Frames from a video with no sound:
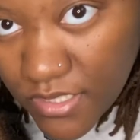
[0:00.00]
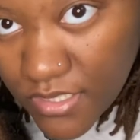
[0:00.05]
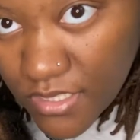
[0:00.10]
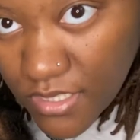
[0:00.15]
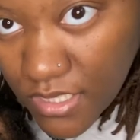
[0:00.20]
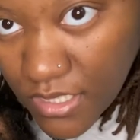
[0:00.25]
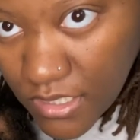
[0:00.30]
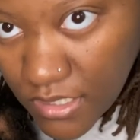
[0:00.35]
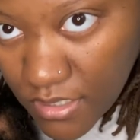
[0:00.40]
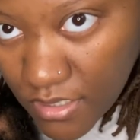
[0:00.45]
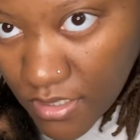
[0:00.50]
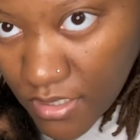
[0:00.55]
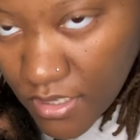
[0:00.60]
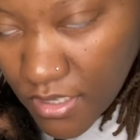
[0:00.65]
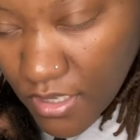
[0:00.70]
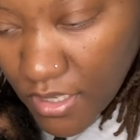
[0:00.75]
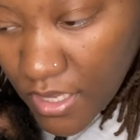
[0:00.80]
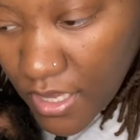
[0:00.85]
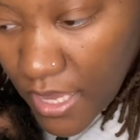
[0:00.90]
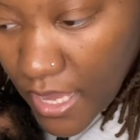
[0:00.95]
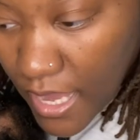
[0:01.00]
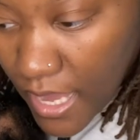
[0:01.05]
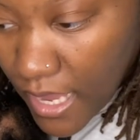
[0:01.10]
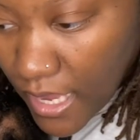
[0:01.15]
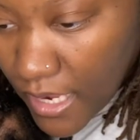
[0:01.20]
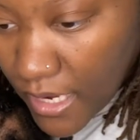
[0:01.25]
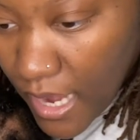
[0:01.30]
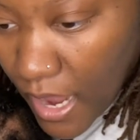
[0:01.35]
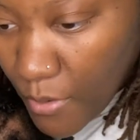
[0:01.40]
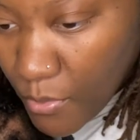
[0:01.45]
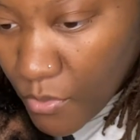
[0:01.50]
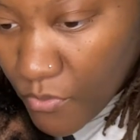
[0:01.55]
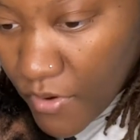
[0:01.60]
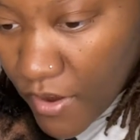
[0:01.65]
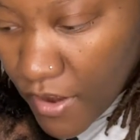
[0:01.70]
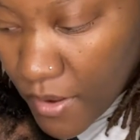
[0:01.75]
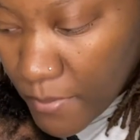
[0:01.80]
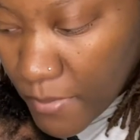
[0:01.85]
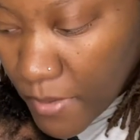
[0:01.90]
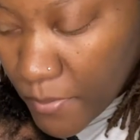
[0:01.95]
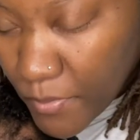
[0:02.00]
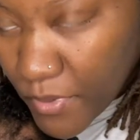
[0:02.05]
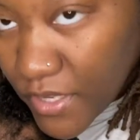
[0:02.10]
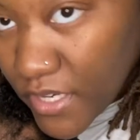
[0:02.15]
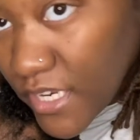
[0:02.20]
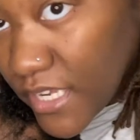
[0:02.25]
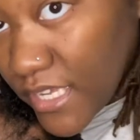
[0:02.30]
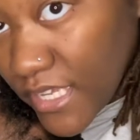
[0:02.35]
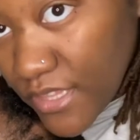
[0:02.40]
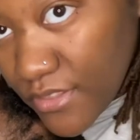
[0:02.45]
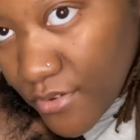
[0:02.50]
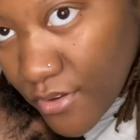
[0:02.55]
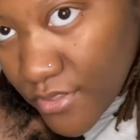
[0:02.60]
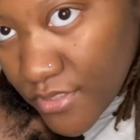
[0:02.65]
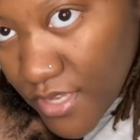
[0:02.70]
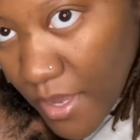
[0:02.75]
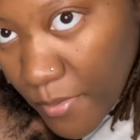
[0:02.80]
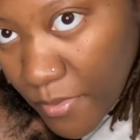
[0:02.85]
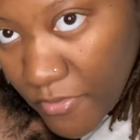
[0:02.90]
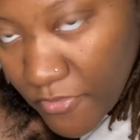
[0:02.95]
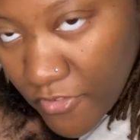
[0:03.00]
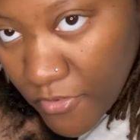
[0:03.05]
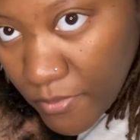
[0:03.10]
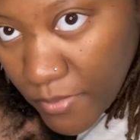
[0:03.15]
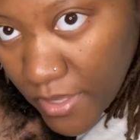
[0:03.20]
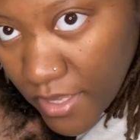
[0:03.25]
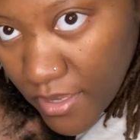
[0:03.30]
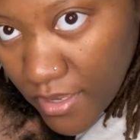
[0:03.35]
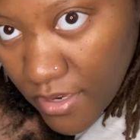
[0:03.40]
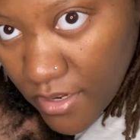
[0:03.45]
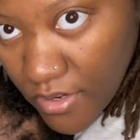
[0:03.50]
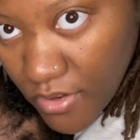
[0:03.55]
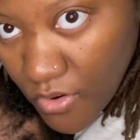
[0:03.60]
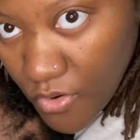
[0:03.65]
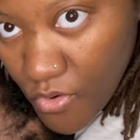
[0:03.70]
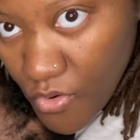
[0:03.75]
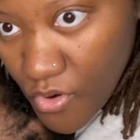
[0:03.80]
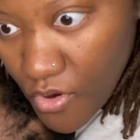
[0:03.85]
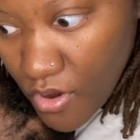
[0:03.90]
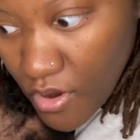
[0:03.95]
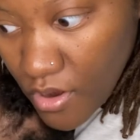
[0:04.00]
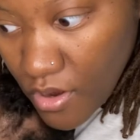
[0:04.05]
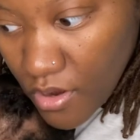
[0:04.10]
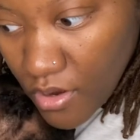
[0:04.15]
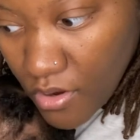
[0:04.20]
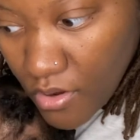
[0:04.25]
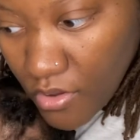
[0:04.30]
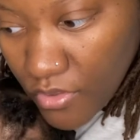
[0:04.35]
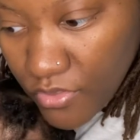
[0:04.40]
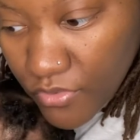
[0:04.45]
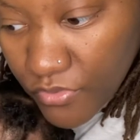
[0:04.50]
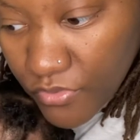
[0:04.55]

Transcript: seat and I would recommend putting it either on top of a bed or on the